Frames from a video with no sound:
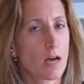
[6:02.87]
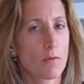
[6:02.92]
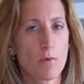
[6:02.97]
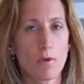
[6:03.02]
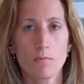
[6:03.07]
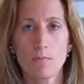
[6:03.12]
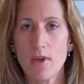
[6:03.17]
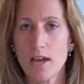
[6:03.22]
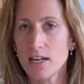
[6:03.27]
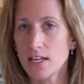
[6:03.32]
They come
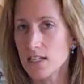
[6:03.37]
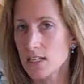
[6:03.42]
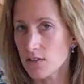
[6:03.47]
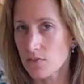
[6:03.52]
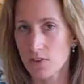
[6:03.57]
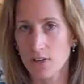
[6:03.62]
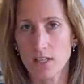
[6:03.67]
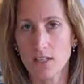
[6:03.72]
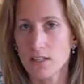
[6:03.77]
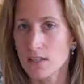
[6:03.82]
in many
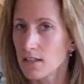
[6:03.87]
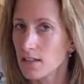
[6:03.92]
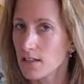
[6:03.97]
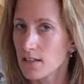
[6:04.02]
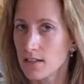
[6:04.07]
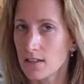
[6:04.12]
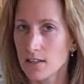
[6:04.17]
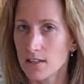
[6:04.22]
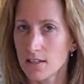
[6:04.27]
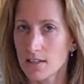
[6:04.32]
different
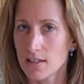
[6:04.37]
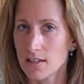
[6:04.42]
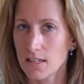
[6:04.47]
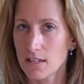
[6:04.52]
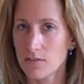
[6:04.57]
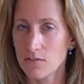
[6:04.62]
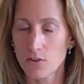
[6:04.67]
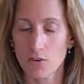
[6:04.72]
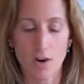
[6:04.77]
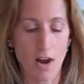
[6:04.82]

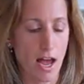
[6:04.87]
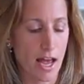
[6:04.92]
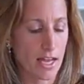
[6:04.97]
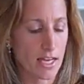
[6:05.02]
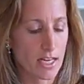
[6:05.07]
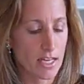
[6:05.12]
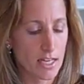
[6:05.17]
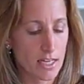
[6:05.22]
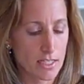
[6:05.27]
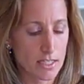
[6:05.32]

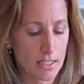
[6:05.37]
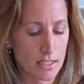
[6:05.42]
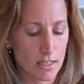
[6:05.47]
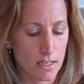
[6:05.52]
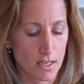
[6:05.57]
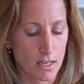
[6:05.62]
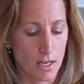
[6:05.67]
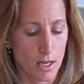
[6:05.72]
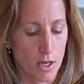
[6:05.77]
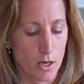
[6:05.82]
varieties.
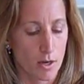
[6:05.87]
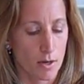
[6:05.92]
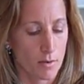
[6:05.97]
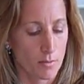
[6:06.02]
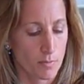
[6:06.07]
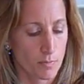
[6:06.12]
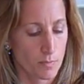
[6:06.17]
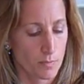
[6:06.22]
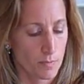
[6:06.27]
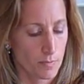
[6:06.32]

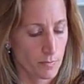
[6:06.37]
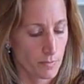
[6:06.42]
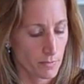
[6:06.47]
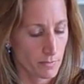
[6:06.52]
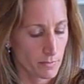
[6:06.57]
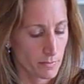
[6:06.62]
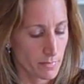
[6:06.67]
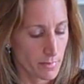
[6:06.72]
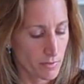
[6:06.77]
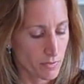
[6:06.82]

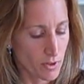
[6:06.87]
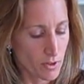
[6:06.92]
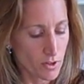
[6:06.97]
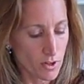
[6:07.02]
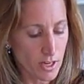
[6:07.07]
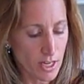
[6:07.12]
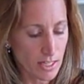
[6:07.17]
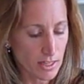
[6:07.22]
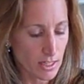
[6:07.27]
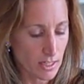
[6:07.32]

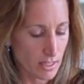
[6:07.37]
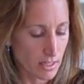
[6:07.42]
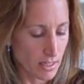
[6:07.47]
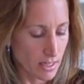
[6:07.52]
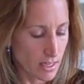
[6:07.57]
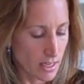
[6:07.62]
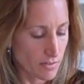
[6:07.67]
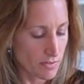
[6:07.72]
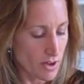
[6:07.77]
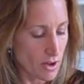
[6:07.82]

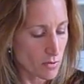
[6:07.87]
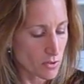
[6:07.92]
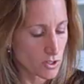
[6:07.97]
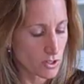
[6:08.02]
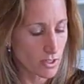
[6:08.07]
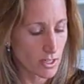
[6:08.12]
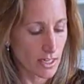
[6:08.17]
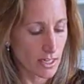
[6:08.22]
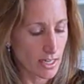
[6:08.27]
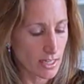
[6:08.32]
If I
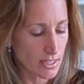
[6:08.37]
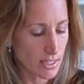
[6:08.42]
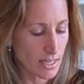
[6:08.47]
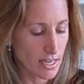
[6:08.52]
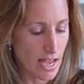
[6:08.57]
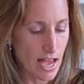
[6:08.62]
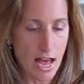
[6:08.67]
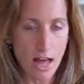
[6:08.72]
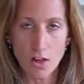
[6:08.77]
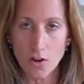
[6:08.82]
was looking at the
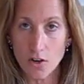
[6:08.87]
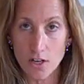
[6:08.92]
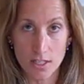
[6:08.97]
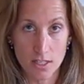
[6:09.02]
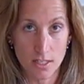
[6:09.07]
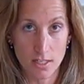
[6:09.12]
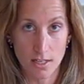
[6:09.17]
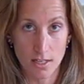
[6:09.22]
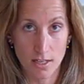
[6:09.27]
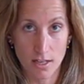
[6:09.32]

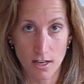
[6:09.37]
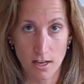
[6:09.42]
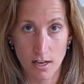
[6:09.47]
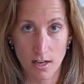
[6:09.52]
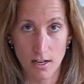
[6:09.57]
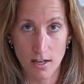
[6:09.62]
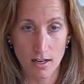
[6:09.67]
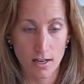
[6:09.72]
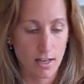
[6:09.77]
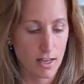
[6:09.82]
calories in
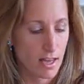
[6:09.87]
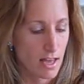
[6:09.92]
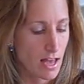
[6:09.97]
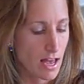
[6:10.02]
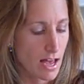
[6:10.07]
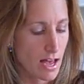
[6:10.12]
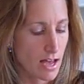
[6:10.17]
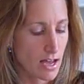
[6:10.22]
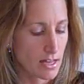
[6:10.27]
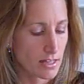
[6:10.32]
here,
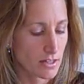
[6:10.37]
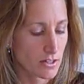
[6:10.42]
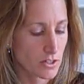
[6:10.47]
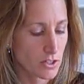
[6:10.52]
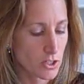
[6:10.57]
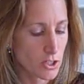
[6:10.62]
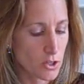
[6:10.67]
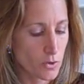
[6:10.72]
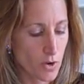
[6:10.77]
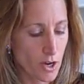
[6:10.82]

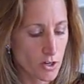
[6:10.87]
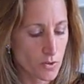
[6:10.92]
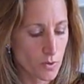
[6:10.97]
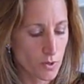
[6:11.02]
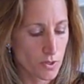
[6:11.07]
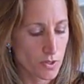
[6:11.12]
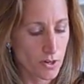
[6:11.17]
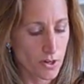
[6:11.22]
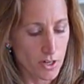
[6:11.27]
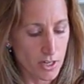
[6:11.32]
there's
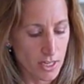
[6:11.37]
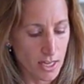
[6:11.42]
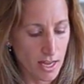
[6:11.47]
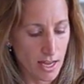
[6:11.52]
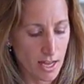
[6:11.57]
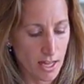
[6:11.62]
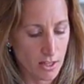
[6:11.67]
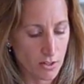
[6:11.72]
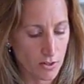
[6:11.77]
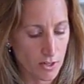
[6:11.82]
230
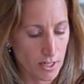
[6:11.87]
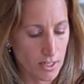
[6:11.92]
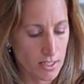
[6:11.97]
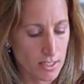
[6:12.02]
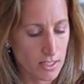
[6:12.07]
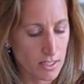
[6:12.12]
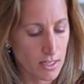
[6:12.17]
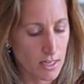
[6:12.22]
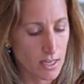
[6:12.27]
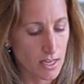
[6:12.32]

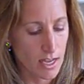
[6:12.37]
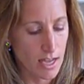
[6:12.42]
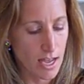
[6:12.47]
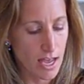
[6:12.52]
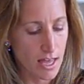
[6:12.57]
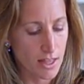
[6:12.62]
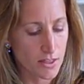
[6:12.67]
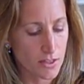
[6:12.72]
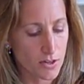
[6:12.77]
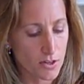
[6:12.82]
calories
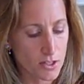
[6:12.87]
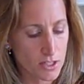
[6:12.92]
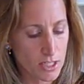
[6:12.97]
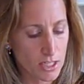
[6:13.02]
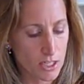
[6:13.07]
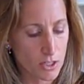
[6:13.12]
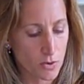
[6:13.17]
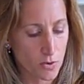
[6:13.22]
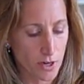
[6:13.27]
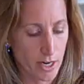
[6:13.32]
and
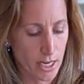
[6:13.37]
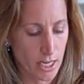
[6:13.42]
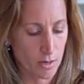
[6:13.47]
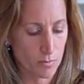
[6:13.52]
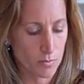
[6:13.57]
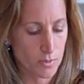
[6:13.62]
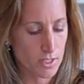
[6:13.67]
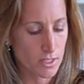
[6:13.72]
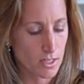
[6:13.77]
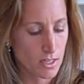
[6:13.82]
13
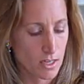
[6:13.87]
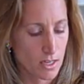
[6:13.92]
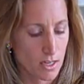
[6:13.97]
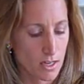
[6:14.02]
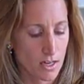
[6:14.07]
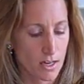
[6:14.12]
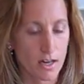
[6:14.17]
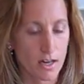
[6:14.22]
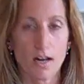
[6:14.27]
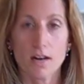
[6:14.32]
grams
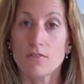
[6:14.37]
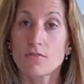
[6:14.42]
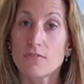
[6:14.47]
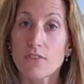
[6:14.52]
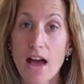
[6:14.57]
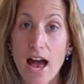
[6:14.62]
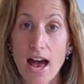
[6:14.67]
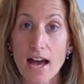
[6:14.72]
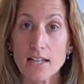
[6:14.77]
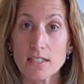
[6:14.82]
of
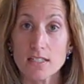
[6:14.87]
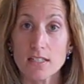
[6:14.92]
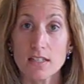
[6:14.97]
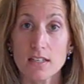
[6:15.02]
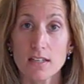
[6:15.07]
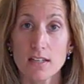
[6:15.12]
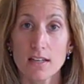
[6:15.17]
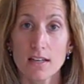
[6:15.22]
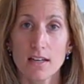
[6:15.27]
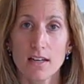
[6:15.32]
fat.
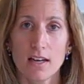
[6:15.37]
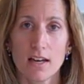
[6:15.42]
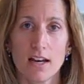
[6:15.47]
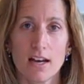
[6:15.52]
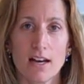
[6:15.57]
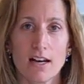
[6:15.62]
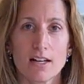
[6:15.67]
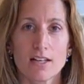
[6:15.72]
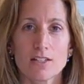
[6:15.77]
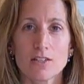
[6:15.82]

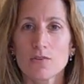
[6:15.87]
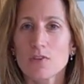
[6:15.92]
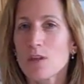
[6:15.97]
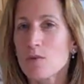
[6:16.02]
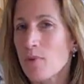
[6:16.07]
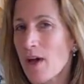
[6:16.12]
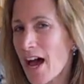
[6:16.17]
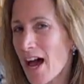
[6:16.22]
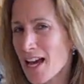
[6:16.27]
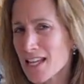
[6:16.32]
So in
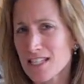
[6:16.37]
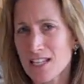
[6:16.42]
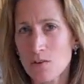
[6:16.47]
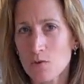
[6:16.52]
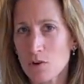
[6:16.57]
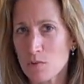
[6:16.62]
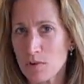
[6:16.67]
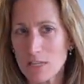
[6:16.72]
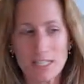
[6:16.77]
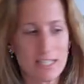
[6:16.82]
the past I
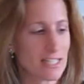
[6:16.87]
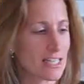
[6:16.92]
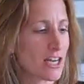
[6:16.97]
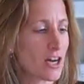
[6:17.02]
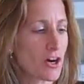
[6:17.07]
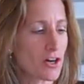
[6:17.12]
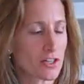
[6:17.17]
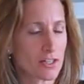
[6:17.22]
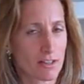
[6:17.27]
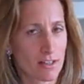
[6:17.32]
would have been
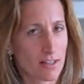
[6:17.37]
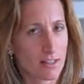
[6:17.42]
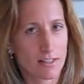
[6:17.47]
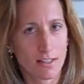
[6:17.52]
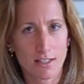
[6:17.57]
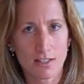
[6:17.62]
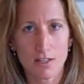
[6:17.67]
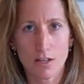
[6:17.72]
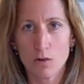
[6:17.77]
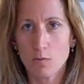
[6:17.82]
scared to eat
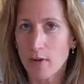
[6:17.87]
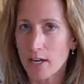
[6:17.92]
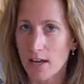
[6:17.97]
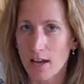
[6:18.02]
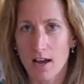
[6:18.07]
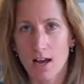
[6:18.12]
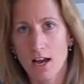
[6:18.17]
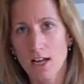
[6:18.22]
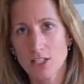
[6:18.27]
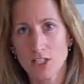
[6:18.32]
this. Oh my
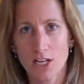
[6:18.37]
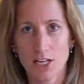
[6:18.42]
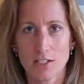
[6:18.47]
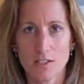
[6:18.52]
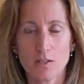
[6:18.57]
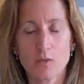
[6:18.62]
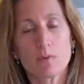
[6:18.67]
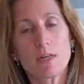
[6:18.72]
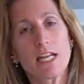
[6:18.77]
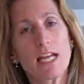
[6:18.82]
gosh, it
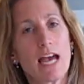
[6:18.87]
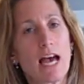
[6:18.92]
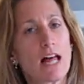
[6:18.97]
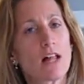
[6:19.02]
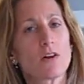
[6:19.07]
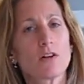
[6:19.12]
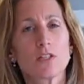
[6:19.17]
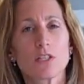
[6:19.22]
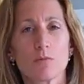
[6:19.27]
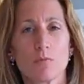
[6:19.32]
has so many
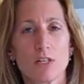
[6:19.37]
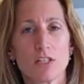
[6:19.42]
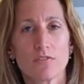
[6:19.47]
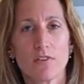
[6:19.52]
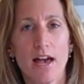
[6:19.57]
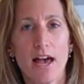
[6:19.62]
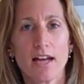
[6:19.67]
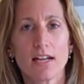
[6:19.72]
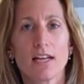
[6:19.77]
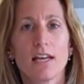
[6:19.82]
calories, so much
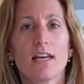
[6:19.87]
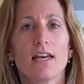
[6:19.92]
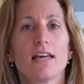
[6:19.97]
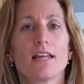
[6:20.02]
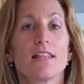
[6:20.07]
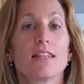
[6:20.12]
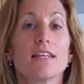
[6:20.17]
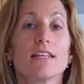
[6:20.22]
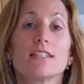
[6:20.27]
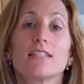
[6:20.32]
fat.
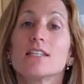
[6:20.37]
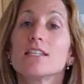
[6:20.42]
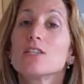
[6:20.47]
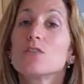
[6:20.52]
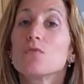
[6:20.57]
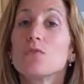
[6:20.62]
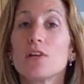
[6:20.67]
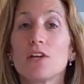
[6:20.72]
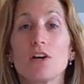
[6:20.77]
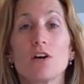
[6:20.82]
This
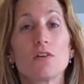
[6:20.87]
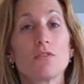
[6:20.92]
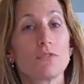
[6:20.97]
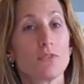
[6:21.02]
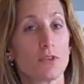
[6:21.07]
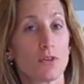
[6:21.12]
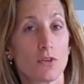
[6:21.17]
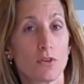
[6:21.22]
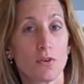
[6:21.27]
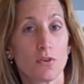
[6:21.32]
is real
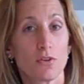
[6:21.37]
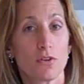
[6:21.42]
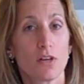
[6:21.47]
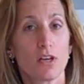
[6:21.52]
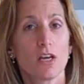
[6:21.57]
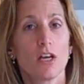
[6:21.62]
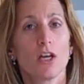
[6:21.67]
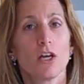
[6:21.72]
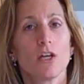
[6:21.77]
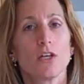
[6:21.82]
food.
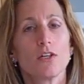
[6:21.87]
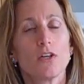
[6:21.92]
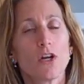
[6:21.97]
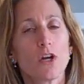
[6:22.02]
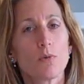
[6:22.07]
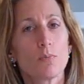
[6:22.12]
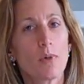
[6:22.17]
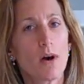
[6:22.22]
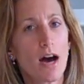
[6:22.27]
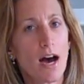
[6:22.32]

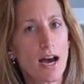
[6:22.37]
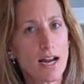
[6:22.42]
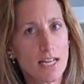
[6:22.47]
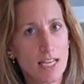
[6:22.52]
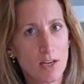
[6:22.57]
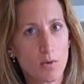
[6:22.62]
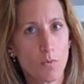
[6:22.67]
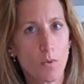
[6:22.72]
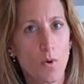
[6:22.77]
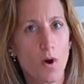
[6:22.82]
Your
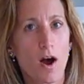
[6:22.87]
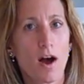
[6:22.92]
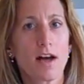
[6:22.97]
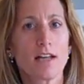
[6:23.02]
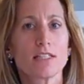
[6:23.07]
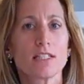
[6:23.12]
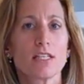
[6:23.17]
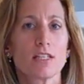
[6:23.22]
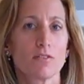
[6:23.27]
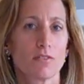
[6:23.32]
body
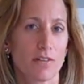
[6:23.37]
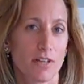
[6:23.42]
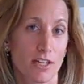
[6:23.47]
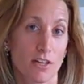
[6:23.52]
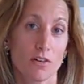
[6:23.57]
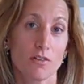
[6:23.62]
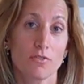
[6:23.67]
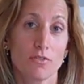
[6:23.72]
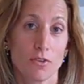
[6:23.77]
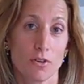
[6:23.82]
wants
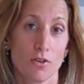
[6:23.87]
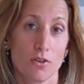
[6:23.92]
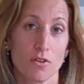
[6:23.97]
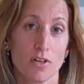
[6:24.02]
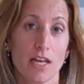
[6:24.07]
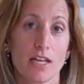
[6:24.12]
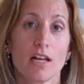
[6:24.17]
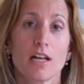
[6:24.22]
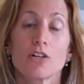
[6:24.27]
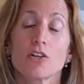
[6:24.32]
real
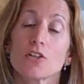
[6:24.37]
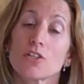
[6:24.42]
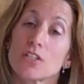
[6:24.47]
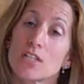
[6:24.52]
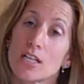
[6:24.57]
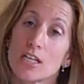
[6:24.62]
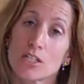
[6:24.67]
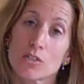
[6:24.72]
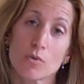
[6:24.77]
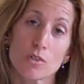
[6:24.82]
food and
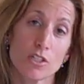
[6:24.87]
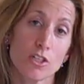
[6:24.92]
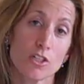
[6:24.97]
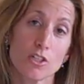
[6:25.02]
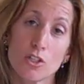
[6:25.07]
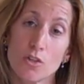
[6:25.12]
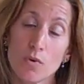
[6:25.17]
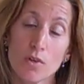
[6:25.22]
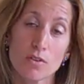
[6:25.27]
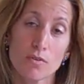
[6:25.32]
understands what to
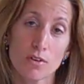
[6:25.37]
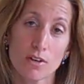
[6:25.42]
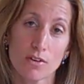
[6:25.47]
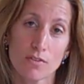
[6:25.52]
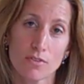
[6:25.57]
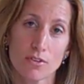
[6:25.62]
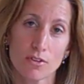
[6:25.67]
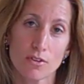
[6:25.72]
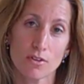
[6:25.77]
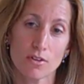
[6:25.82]
do with
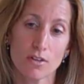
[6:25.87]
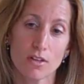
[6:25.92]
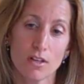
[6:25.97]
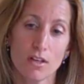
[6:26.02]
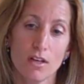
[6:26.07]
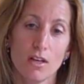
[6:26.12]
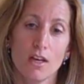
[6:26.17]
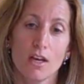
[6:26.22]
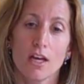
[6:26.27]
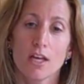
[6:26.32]
real food.
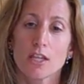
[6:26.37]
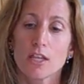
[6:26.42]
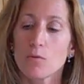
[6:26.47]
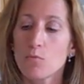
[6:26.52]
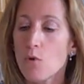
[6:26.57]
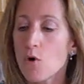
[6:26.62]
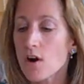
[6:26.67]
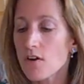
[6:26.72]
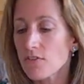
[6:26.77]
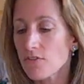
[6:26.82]
The
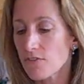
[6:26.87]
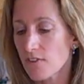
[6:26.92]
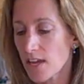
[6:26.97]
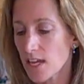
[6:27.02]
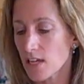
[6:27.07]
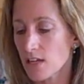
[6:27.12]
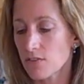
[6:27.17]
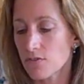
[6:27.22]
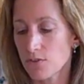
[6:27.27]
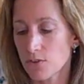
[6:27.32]
more
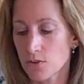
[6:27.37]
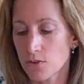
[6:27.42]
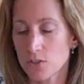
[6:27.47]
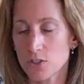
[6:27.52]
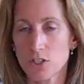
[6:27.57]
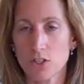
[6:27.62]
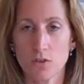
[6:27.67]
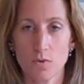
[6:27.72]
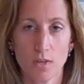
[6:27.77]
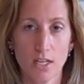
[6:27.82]
fake
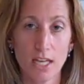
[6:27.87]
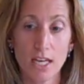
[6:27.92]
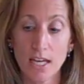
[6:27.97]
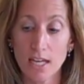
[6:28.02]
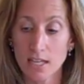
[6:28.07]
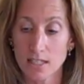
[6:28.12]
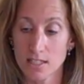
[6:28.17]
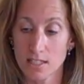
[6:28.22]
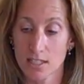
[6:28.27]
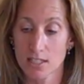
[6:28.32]
foods you
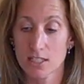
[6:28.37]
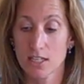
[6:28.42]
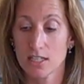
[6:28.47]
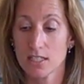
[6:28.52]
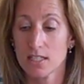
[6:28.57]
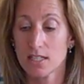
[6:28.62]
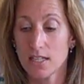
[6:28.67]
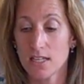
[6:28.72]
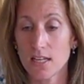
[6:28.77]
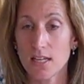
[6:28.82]
eat, such
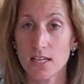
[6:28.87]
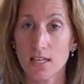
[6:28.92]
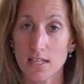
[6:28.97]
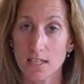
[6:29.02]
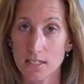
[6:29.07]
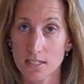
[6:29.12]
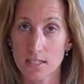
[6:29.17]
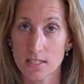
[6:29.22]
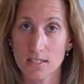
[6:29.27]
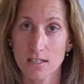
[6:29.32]
as
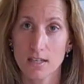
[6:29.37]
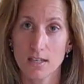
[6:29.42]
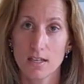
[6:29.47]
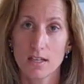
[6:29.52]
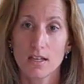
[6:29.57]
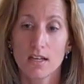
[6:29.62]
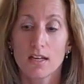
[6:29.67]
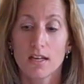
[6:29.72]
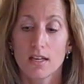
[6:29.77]
these,